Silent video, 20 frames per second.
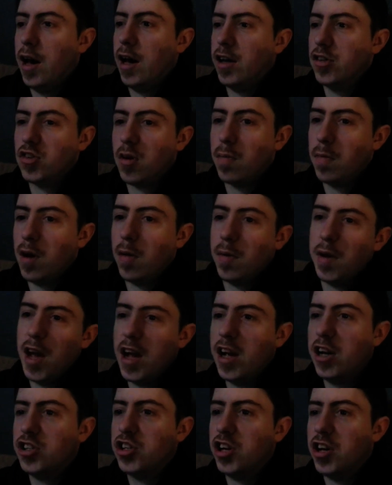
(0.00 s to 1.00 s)
Zombie
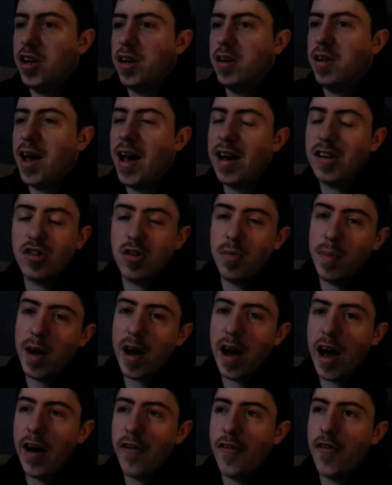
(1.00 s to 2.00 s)
Domination,
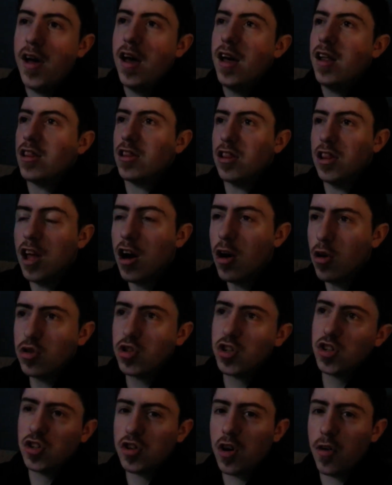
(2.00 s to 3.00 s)
SWF.
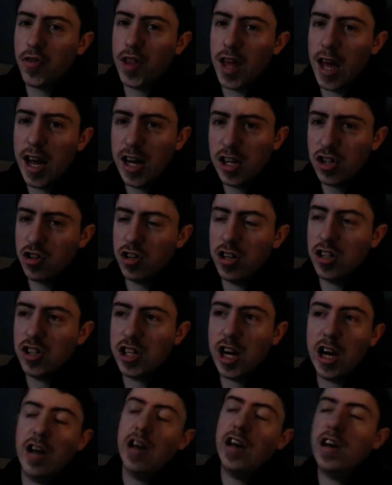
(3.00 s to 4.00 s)
Loads of stuff for the history of this
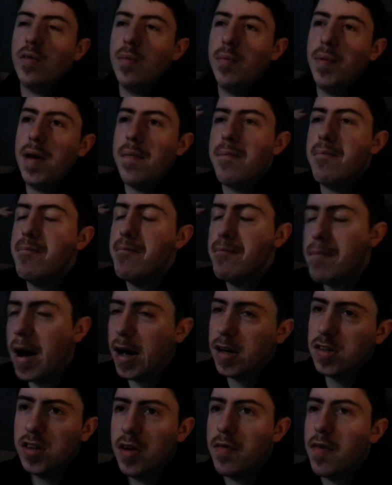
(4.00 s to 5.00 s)
channel. It'll be a
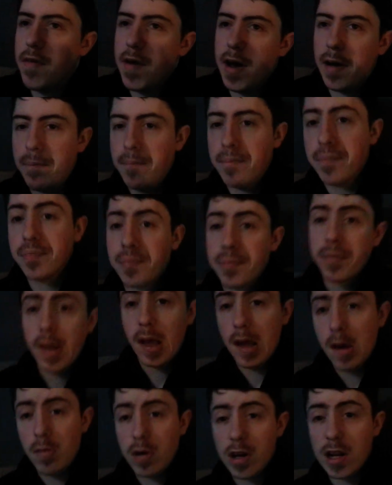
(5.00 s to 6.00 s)
massive event.
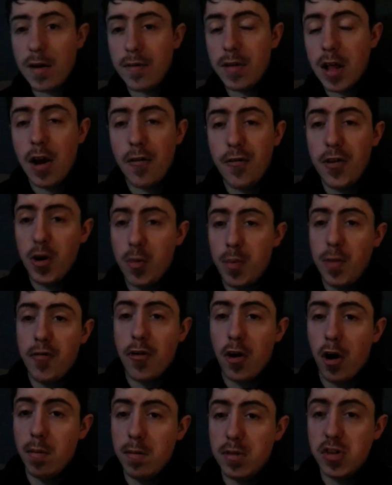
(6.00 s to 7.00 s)
We're going to have like a few
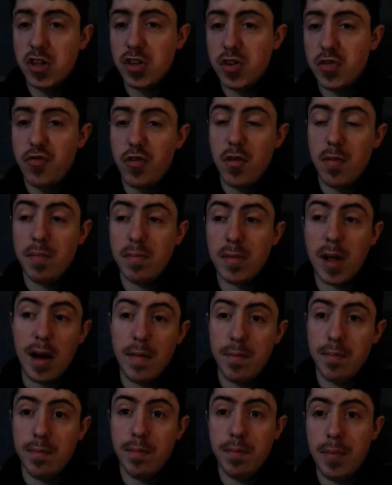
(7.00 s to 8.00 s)
performances from like
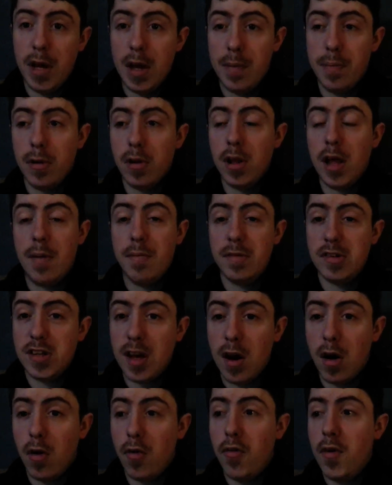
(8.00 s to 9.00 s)
people like
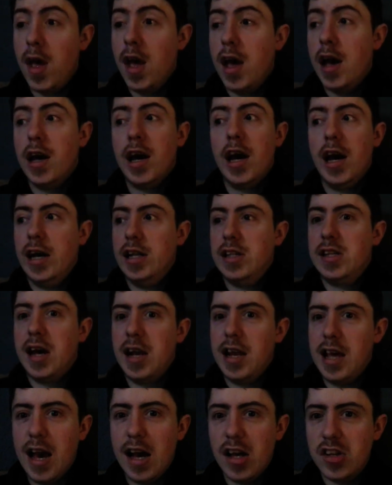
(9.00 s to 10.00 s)
myself,
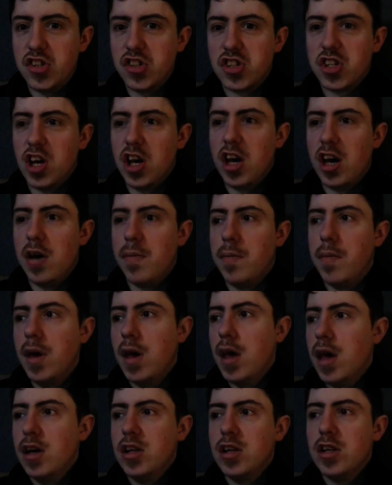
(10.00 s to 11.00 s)
Danny Askham,
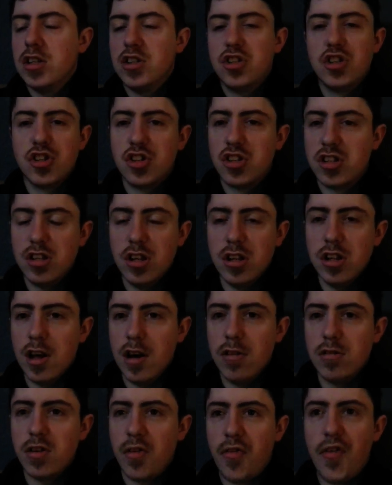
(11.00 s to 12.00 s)
just
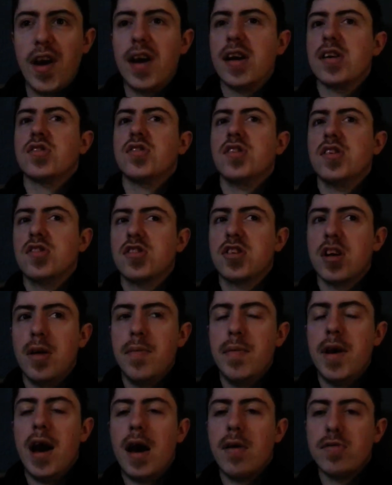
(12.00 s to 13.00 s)
loads of things. It's going to
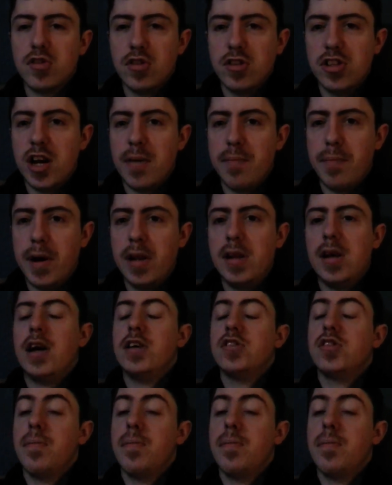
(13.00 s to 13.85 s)
be absolute jam-packed night.